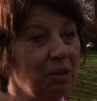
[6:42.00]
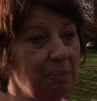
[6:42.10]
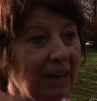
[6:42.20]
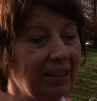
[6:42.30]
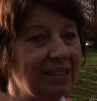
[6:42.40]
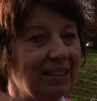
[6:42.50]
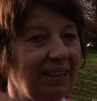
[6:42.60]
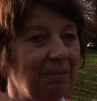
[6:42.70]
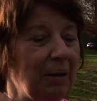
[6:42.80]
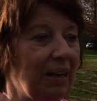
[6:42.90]
to plant
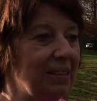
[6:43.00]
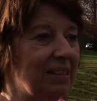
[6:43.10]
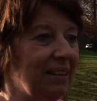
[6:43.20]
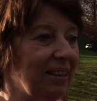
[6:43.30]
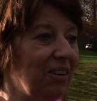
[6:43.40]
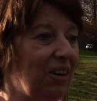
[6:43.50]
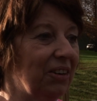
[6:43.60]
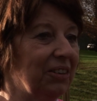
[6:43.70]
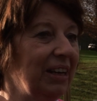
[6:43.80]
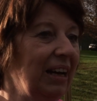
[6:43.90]
the plants in the
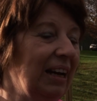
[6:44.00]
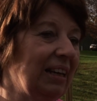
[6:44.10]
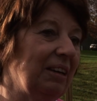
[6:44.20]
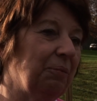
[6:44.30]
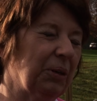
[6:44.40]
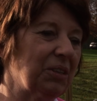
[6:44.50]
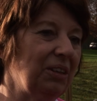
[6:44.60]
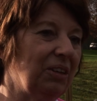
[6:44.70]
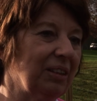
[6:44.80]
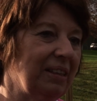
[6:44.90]
garden. They've worked
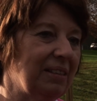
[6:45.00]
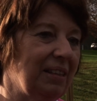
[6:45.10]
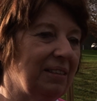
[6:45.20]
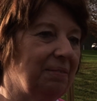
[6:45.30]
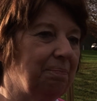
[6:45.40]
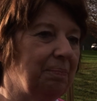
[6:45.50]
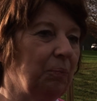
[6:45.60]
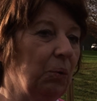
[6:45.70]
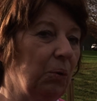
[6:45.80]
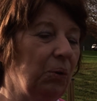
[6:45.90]
along the, this
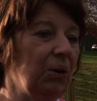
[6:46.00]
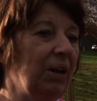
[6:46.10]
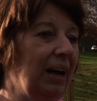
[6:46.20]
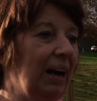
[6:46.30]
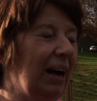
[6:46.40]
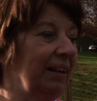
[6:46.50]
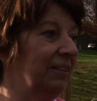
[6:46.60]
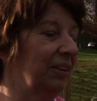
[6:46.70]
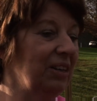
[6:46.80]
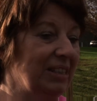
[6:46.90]
wall, and they're
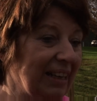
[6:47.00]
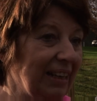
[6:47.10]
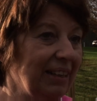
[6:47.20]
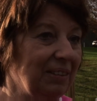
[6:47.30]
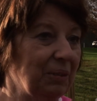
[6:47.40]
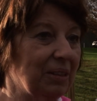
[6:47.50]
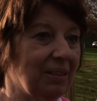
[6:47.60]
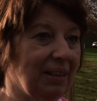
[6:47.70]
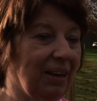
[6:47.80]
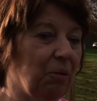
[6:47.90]
now digging with
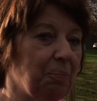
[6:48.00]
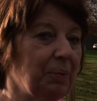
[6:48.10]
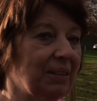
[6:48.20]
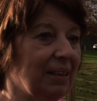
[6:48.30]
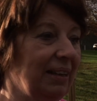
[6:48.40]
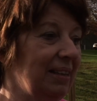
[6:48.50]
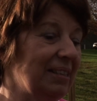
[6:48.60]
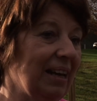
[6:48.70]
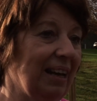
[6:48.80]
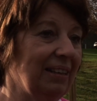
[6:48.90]
equipment in the
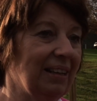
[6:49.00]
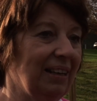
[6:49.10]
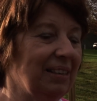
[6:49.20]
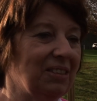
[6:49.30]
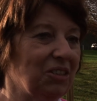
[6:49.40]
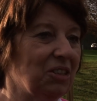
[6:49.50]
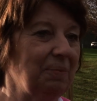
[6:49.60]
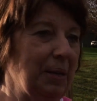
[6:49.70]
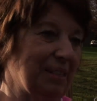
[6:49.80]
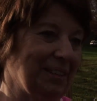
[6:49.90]
sand, and it's just
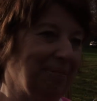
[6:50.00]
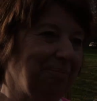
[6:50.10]
amazing.